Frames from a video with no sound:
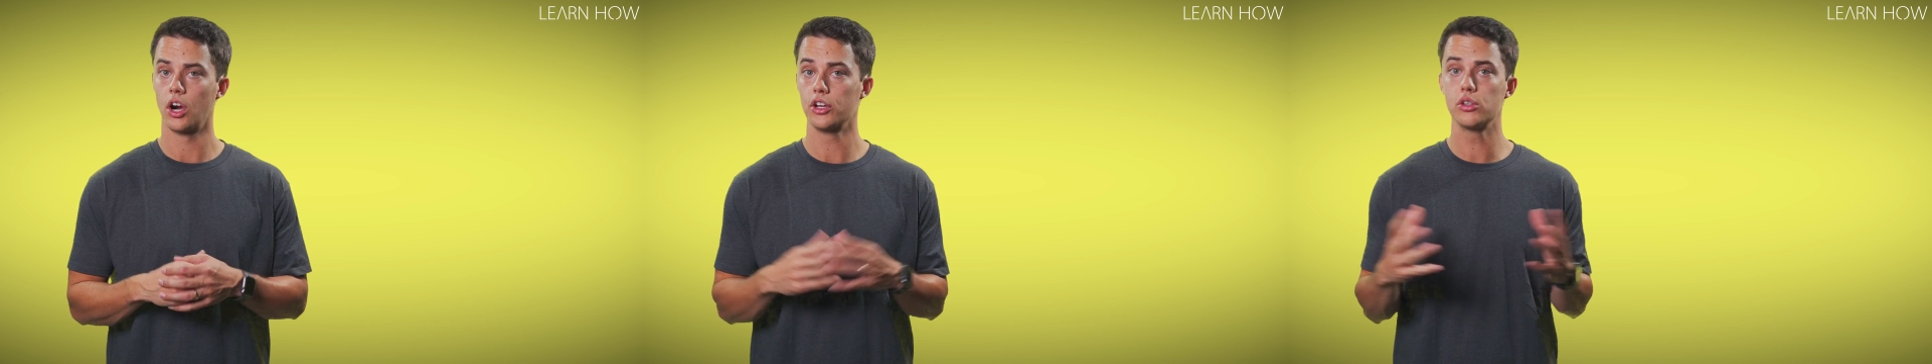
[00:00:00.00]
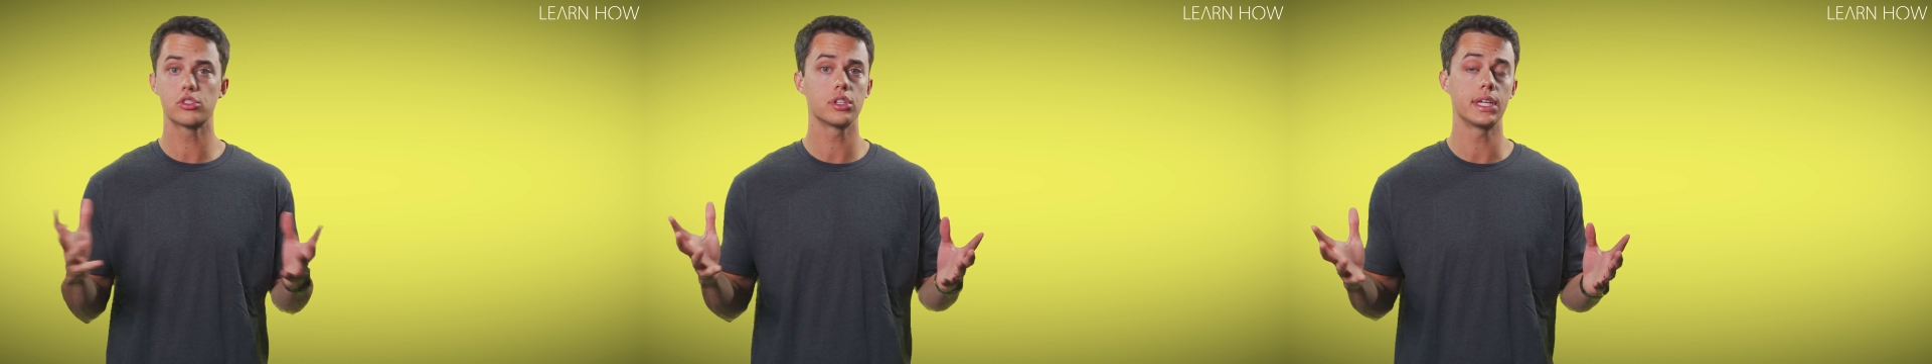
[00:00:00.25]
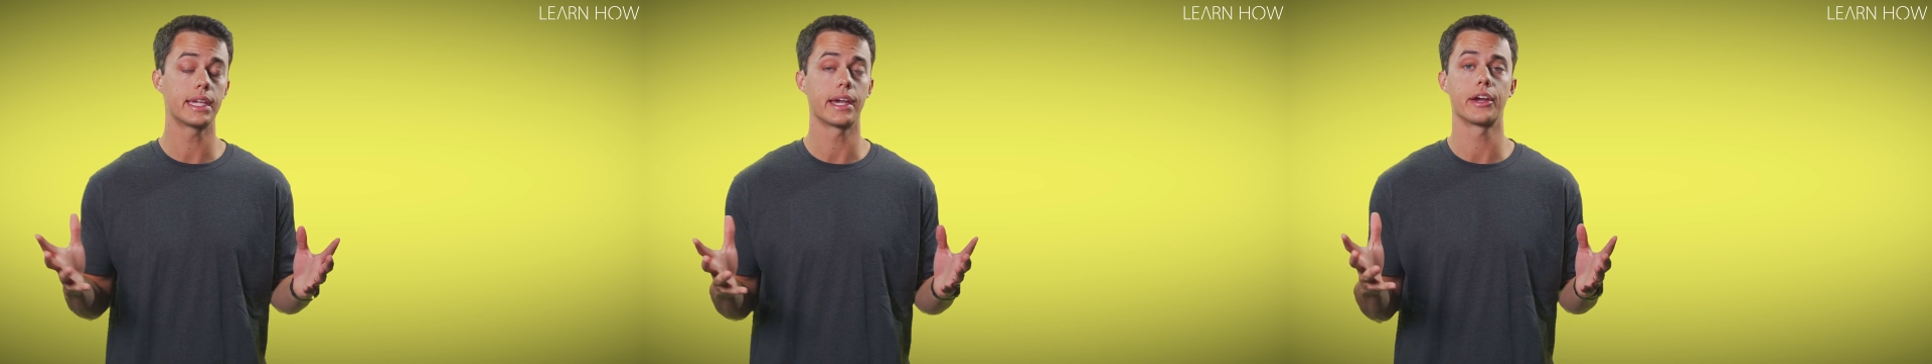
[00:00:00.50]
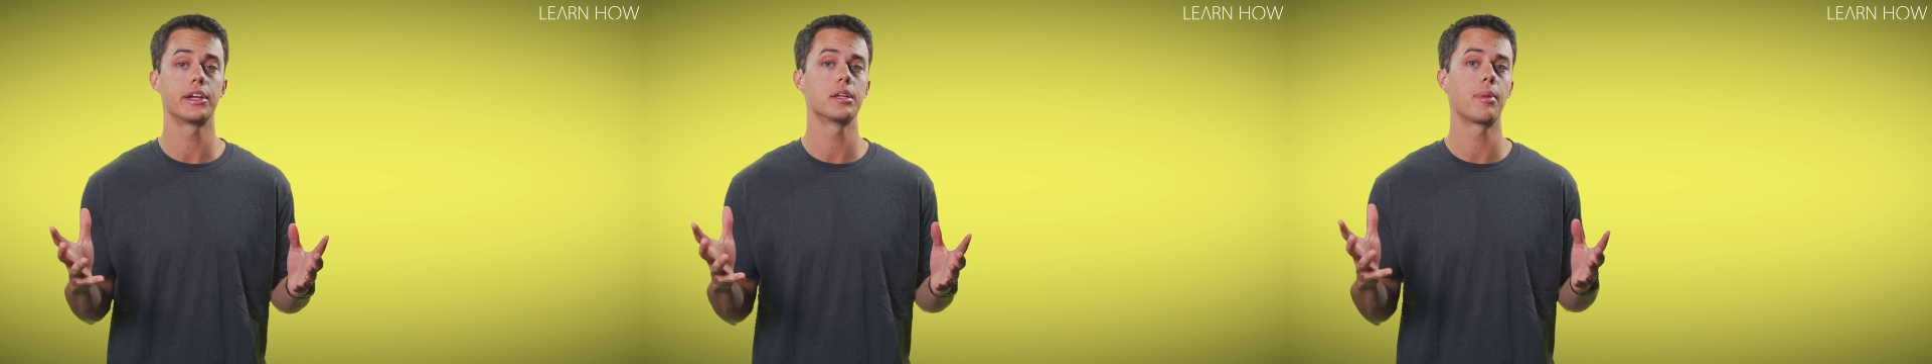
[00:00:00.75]
are usually
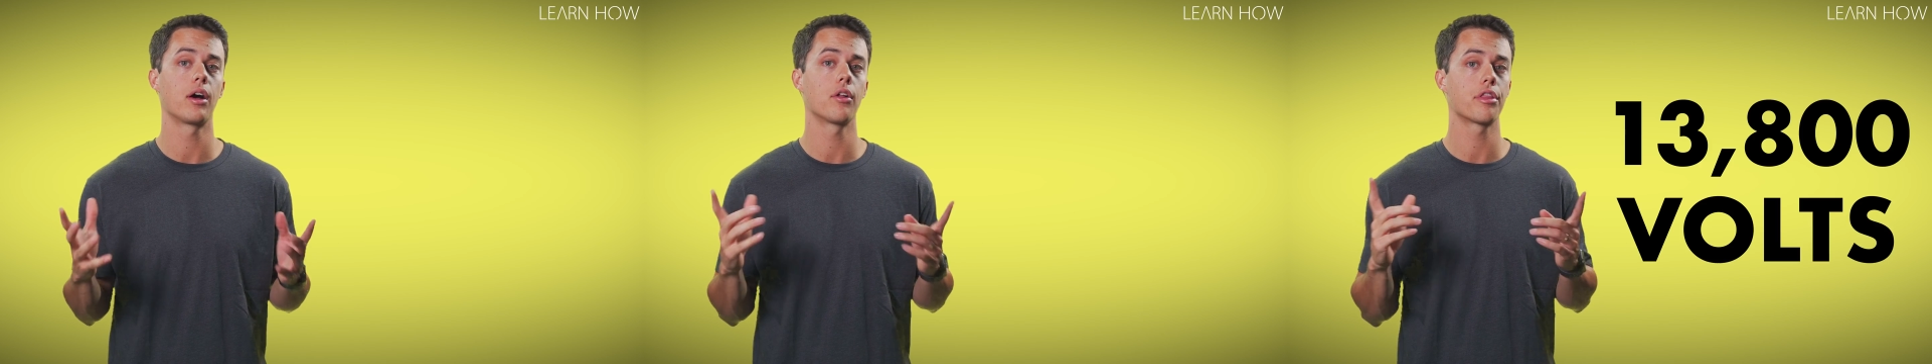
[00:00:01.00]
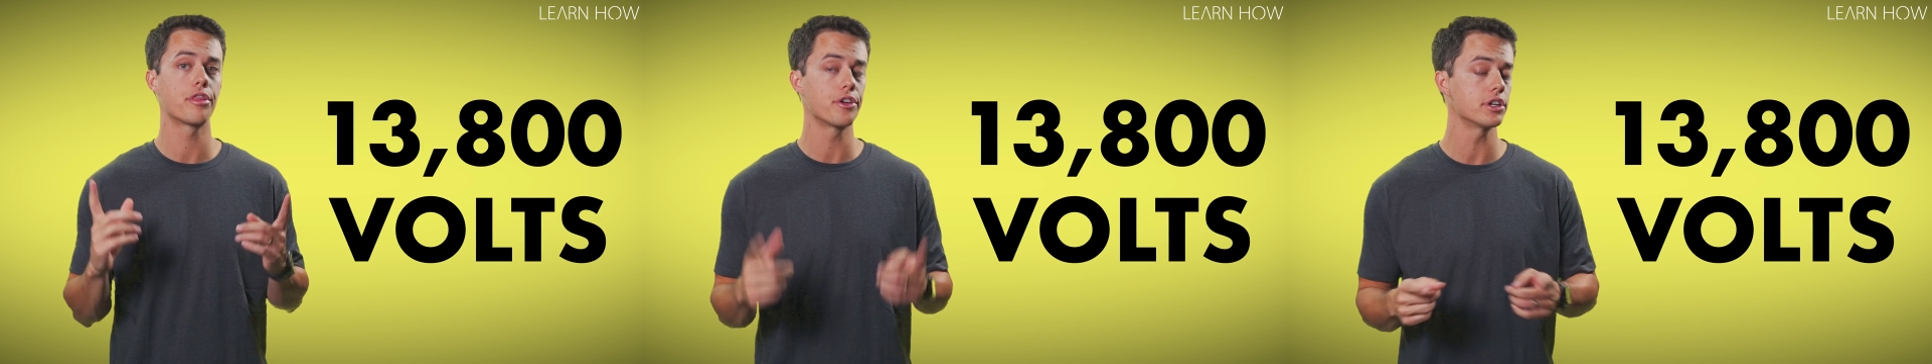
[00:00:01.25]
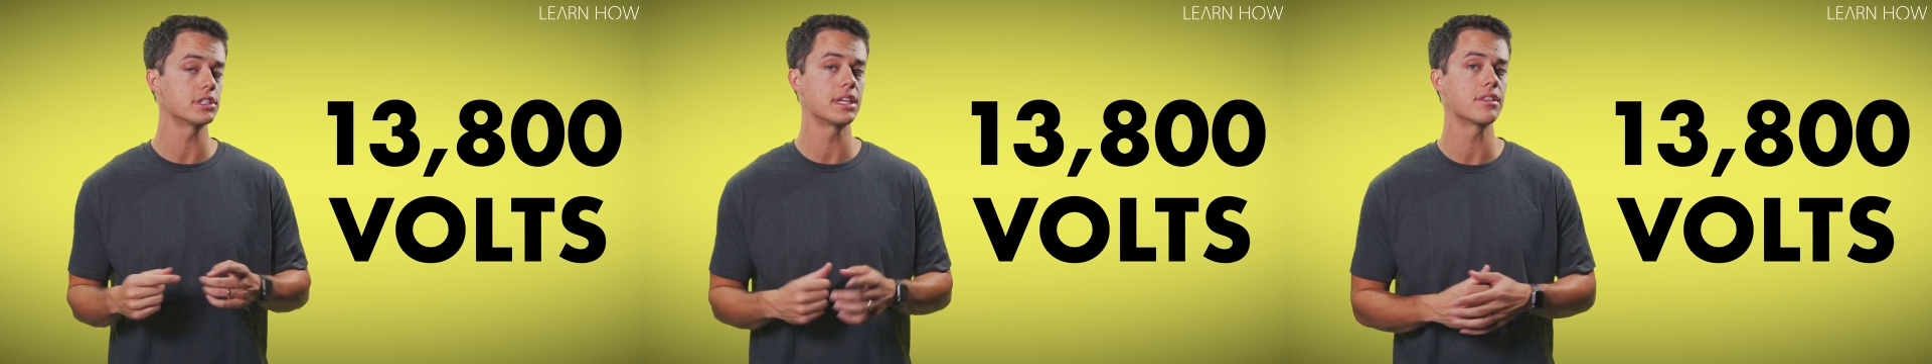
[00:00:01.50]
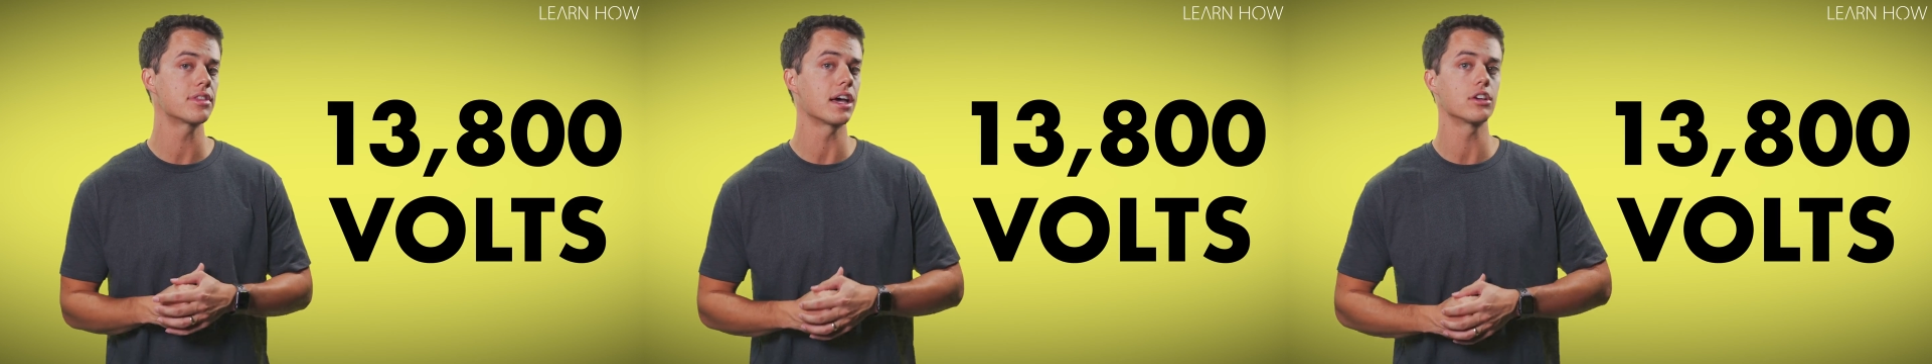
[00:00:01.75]
carrying about
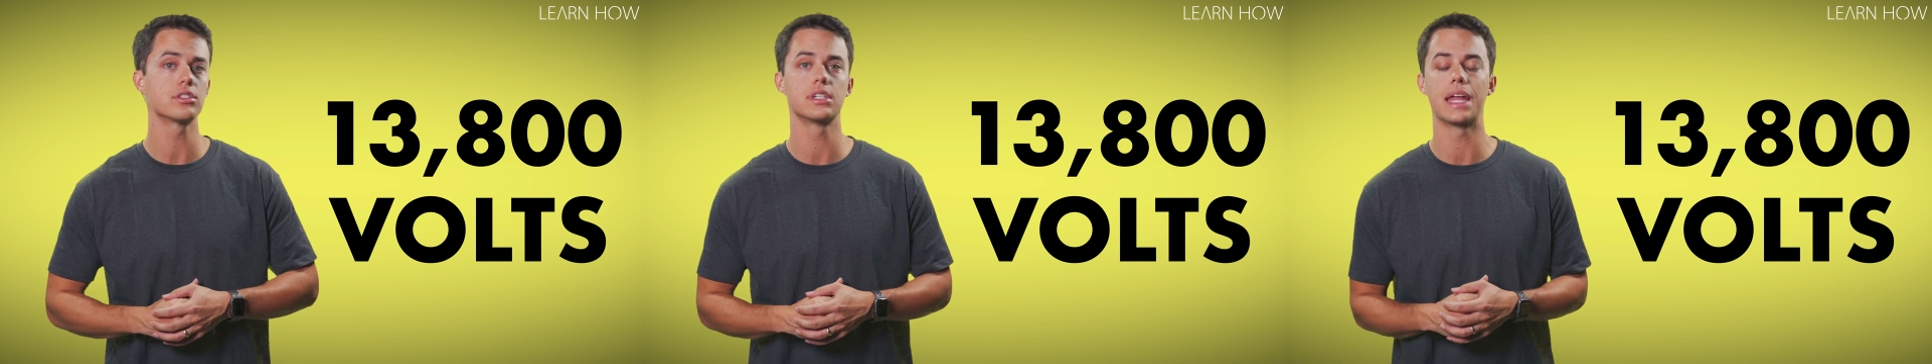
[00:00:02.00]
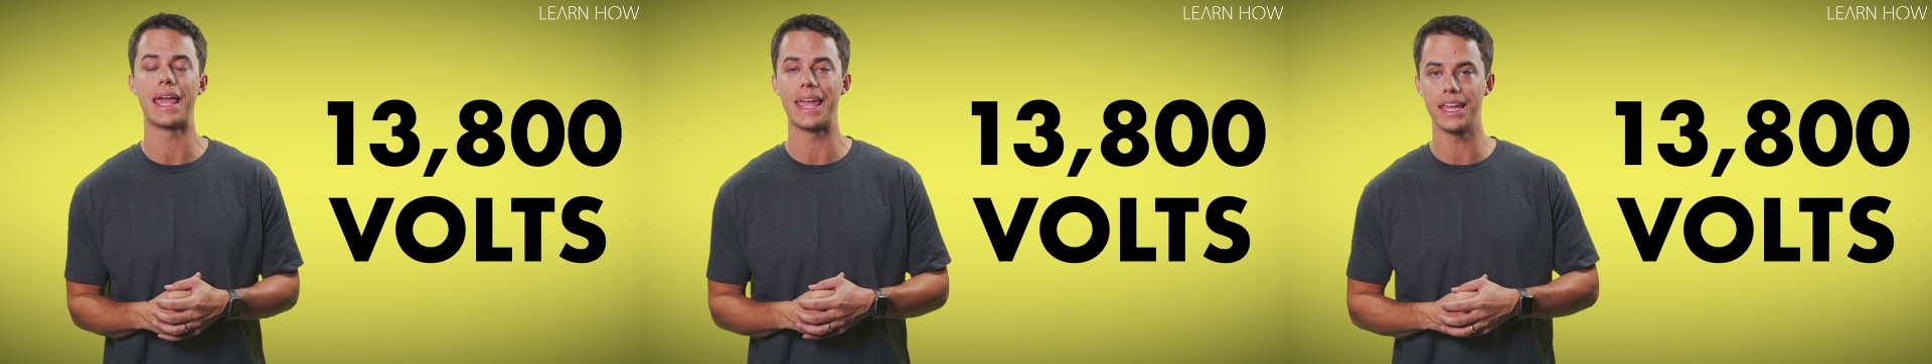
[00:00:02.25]
thirteen thousand